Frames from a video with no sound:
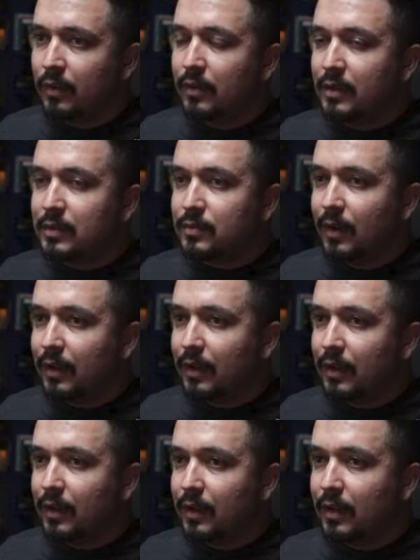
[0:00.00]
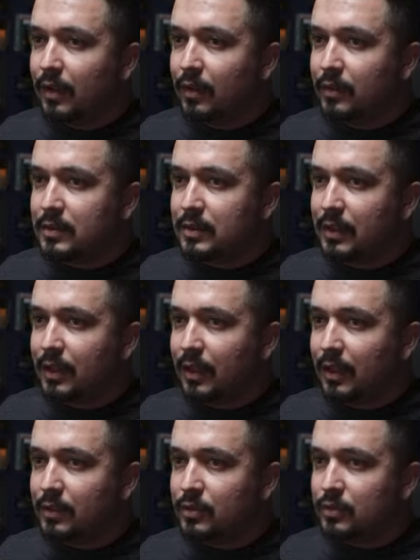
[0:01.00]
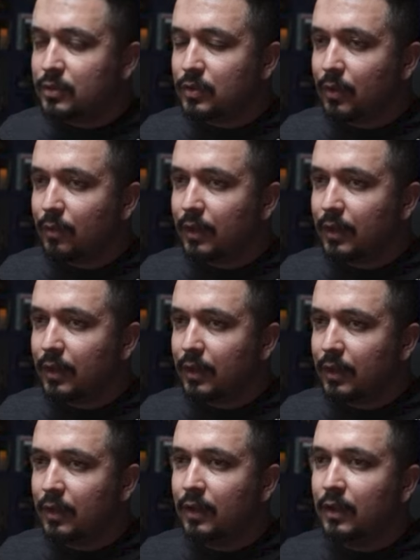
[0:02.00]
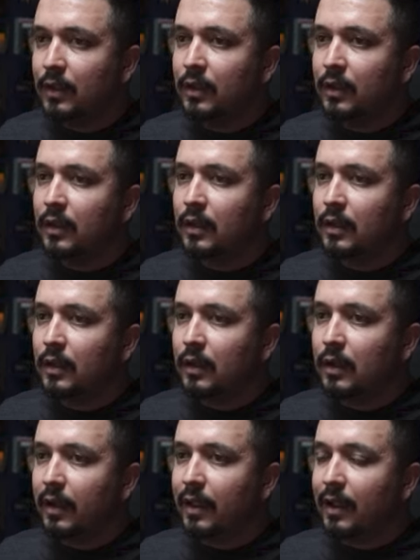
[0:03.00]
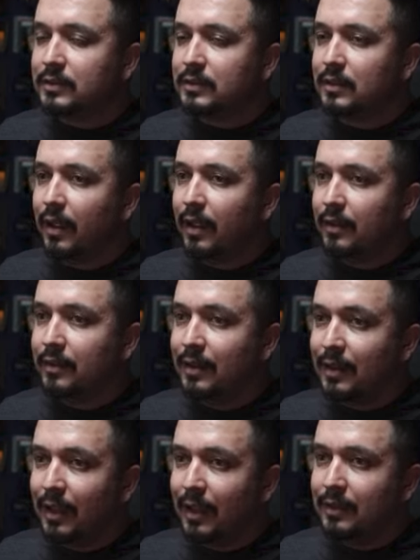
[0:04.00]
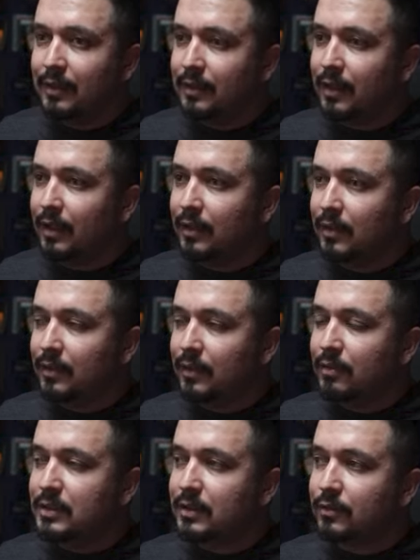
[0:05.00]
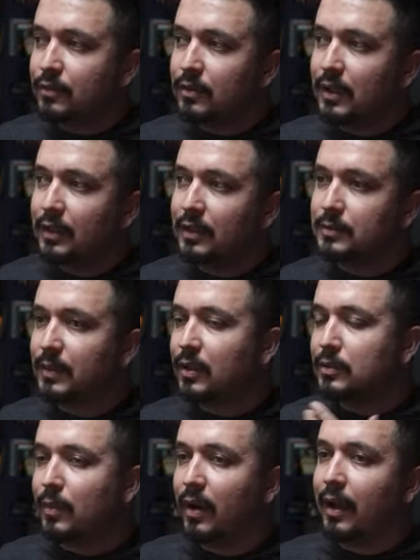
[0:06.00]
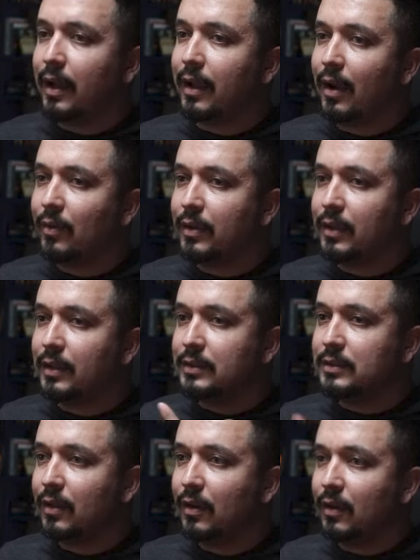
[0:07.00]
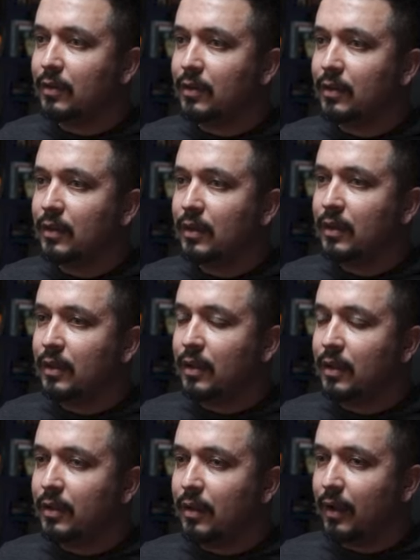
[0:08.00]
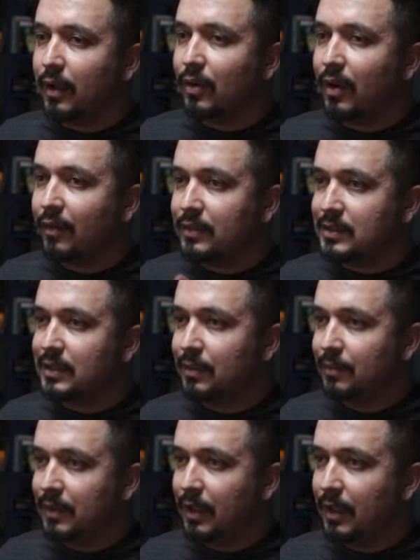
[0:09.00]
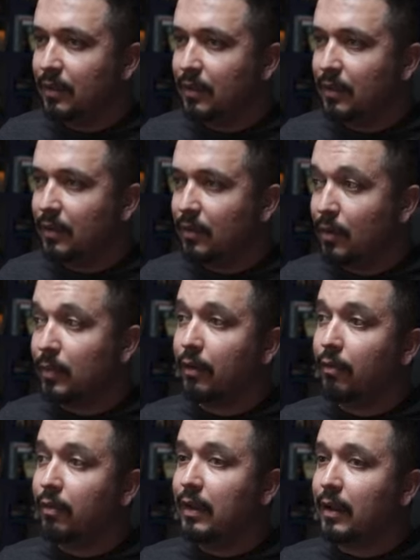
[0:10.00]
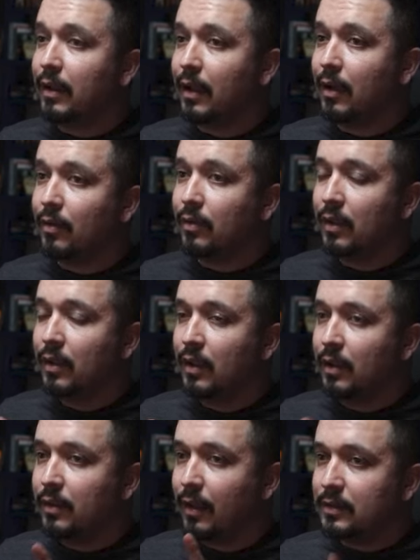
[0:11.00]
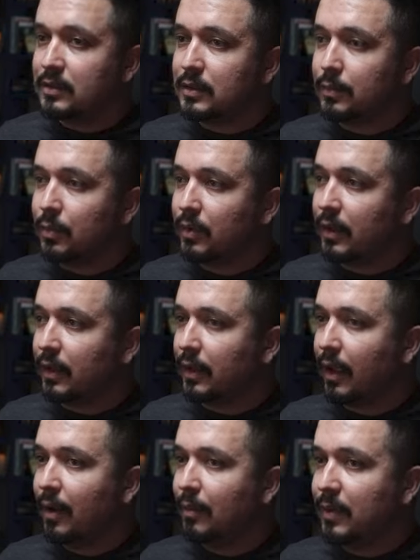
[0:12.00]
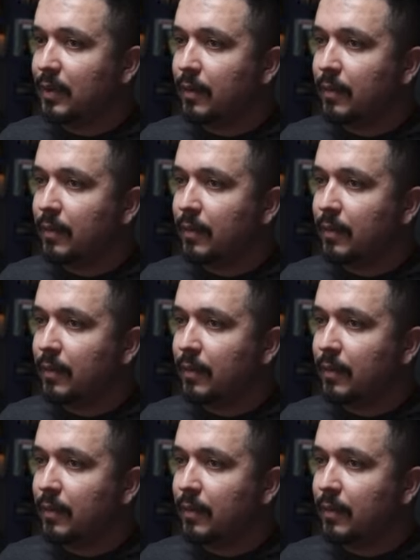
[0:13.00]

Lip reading: This one, you see it's showing, it has delayed data. The reason for that is because my account is not, I don't have the CME data on my real account that is supporting YAM.